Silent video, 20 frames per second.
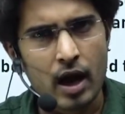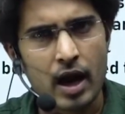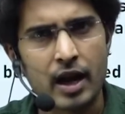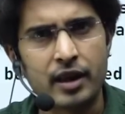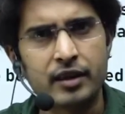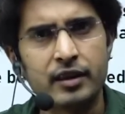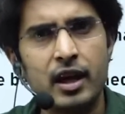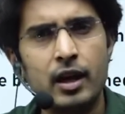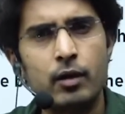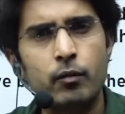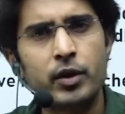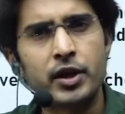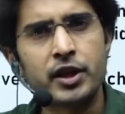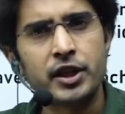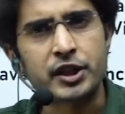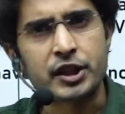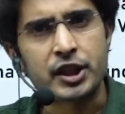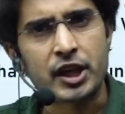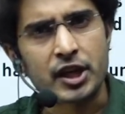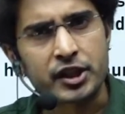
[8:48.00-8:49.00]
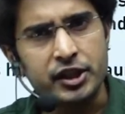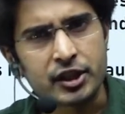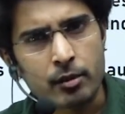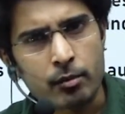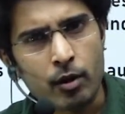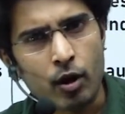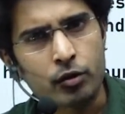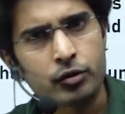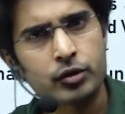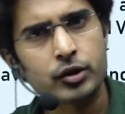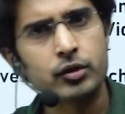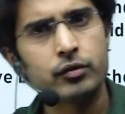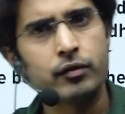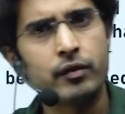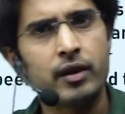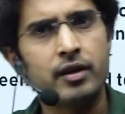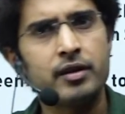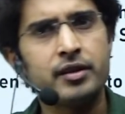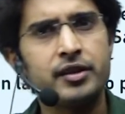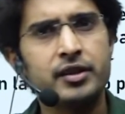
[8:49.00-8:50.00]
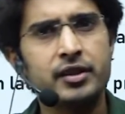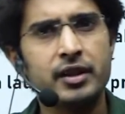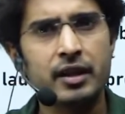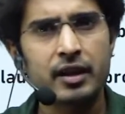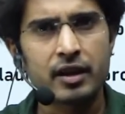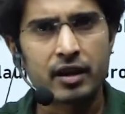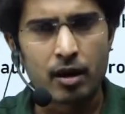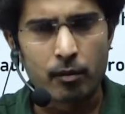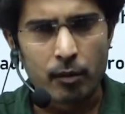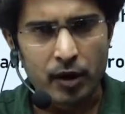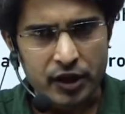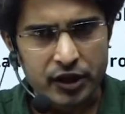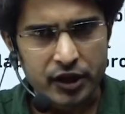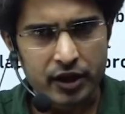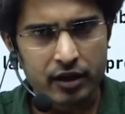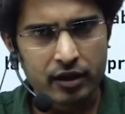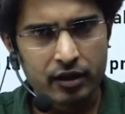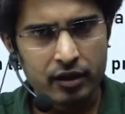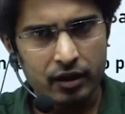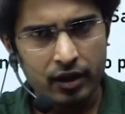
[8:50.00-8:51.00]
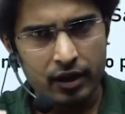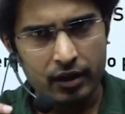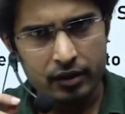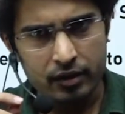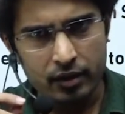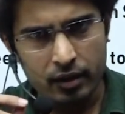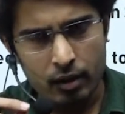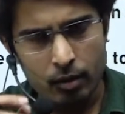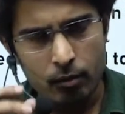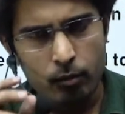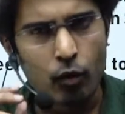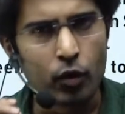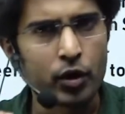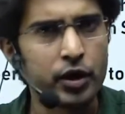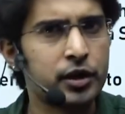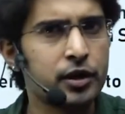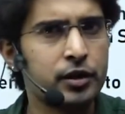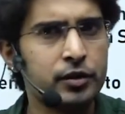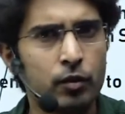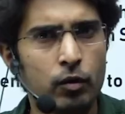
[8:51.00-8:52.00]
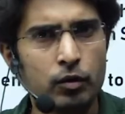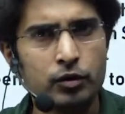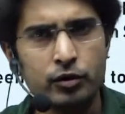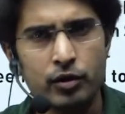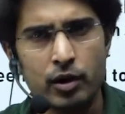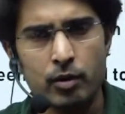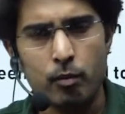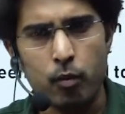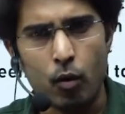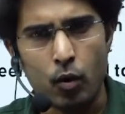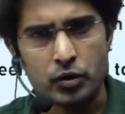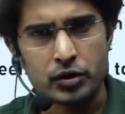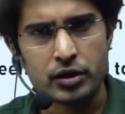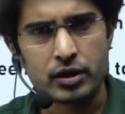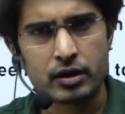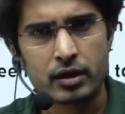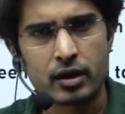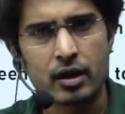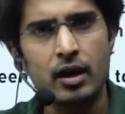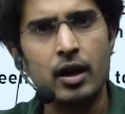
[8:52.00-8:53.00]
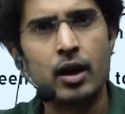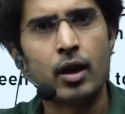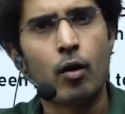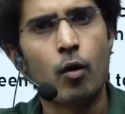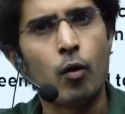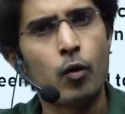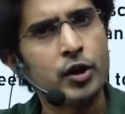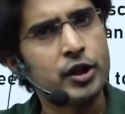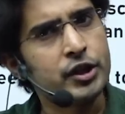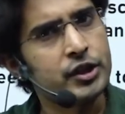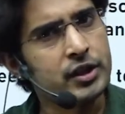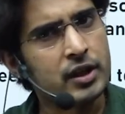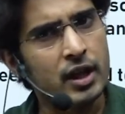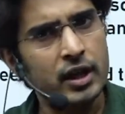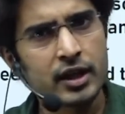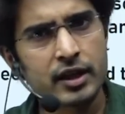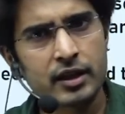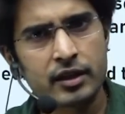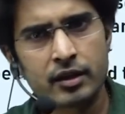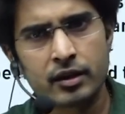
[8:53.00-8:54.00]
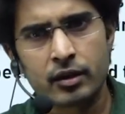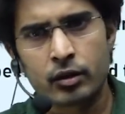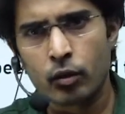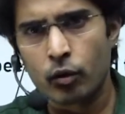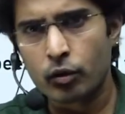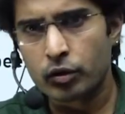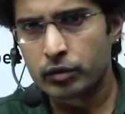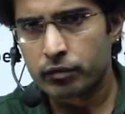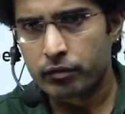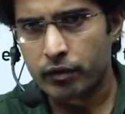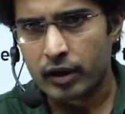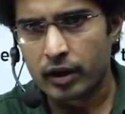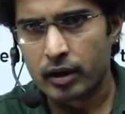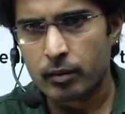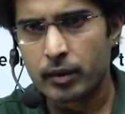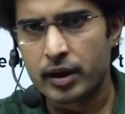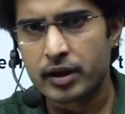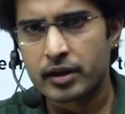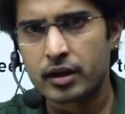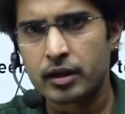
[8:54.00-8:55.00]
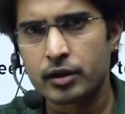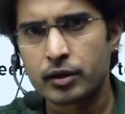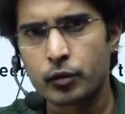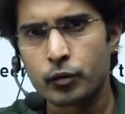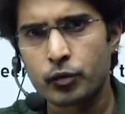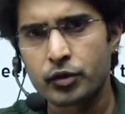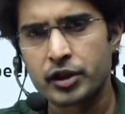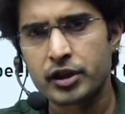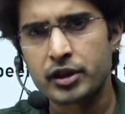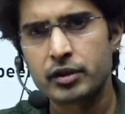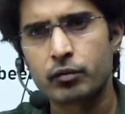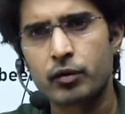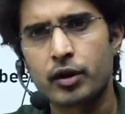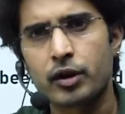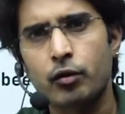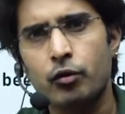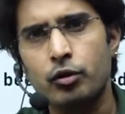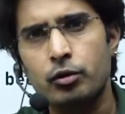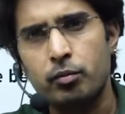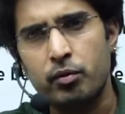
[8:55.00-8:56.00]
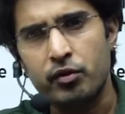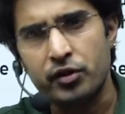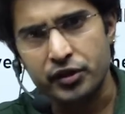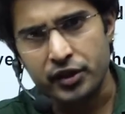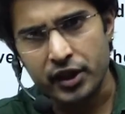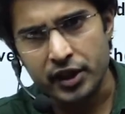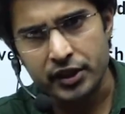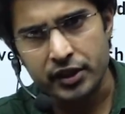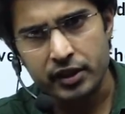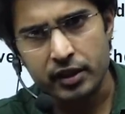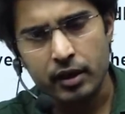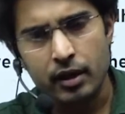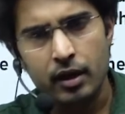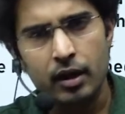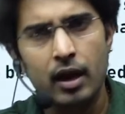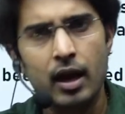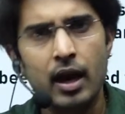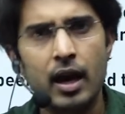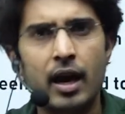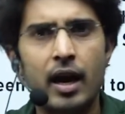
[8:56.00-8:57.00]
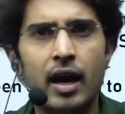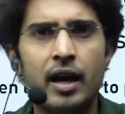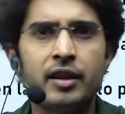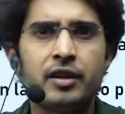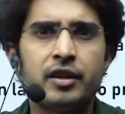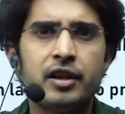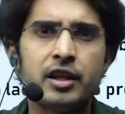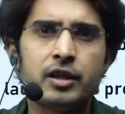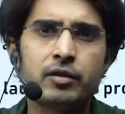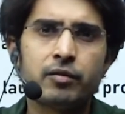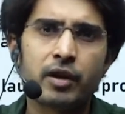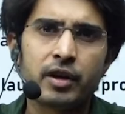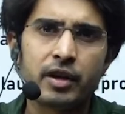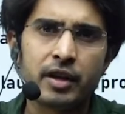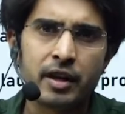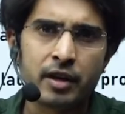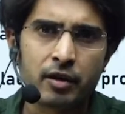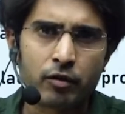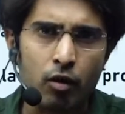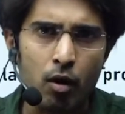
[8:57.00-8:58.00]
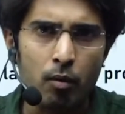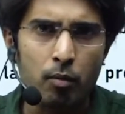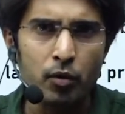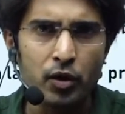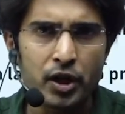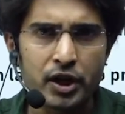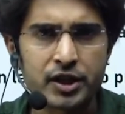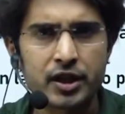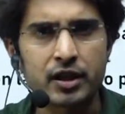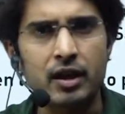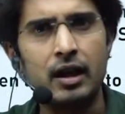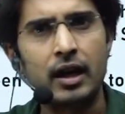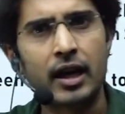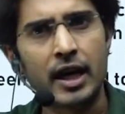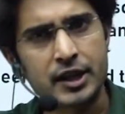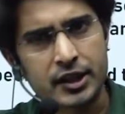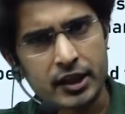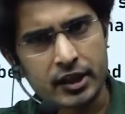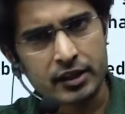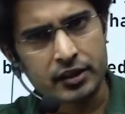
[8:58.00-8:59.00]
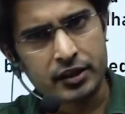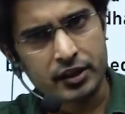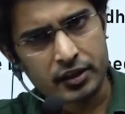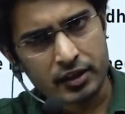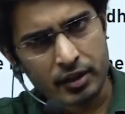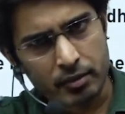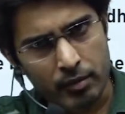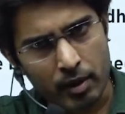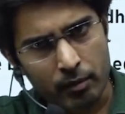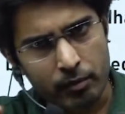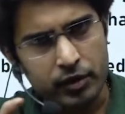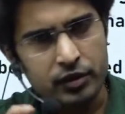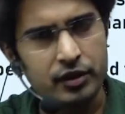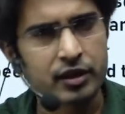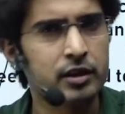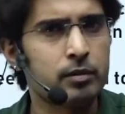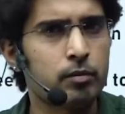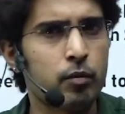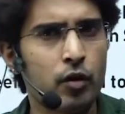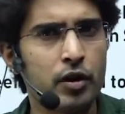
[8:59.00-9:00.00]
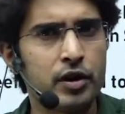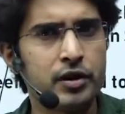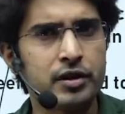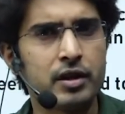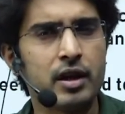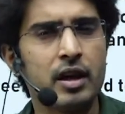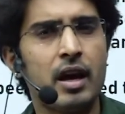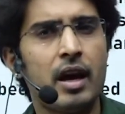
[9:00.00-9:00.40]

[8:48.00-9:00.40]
And then we discussed about Swarn Singh Committee. That point is also important. Originally, those fundamental duties were not present, and these were incorporated later. Just remember this point.